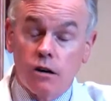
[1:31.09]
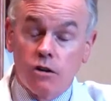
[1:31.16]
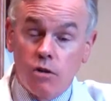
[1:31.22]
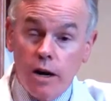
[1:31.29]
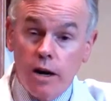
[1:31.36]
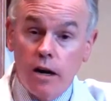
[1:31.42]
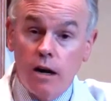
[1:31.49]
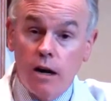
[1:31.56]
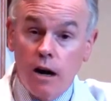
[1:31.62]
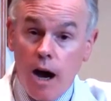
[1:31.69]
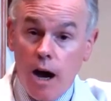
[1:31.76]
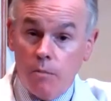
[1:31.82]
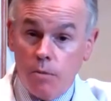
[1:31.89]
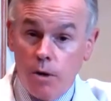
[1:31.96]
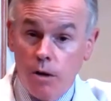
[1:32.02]
accredited
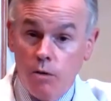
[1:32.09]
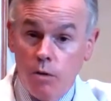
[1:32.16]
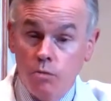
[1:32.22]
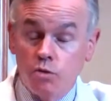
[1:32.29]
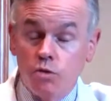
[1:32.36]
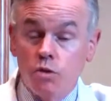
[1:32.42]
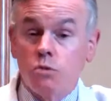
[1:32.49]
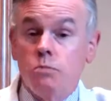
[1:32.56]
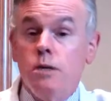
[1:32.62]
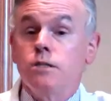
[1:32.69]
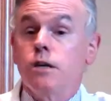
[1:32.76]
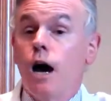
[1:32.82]
operating rooms, which means